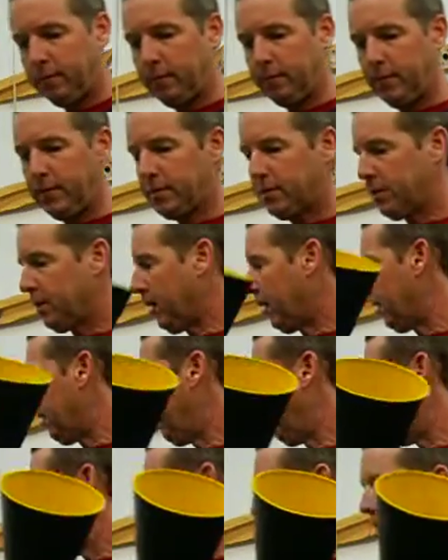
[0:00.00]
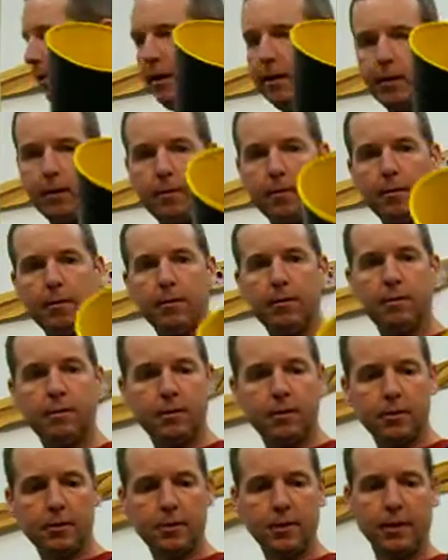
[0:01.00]
this set here
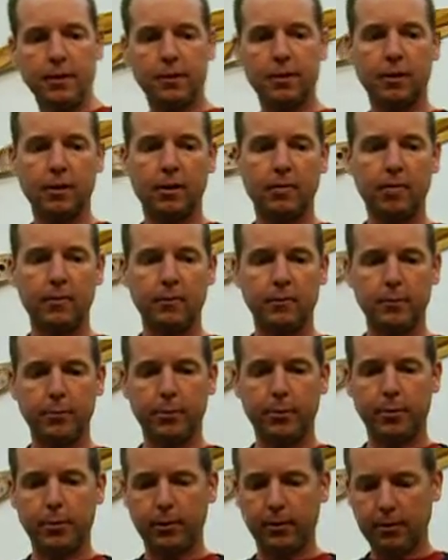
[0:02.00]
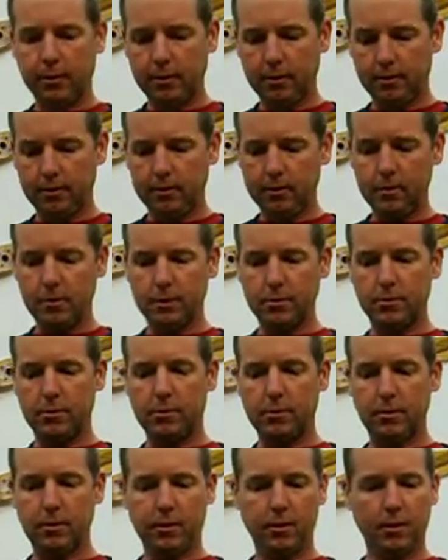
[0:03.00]
that's on the cover of the book. This is